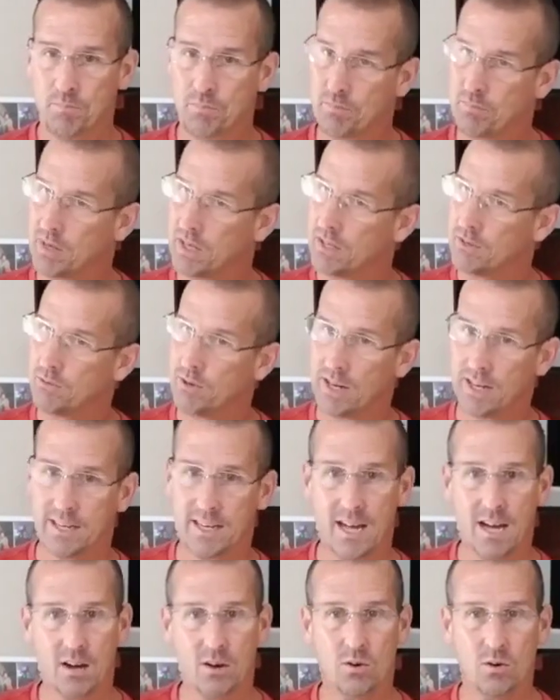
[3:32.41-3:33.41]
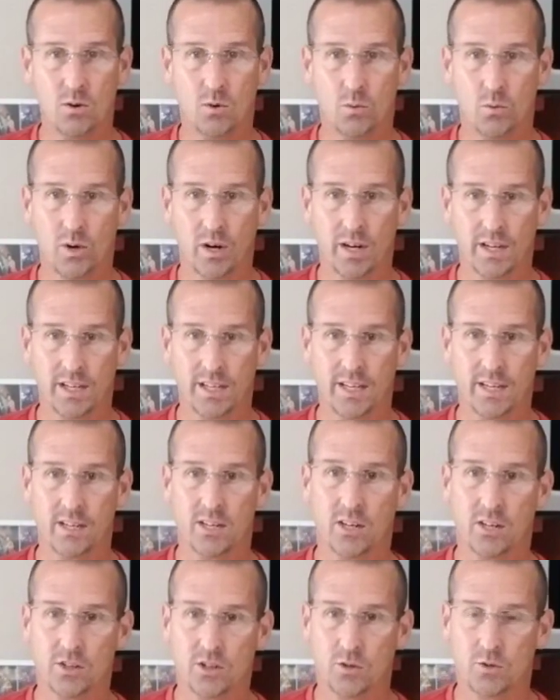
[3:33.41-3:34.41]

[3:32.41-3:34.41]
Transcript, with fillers: but right now we're going to get it on the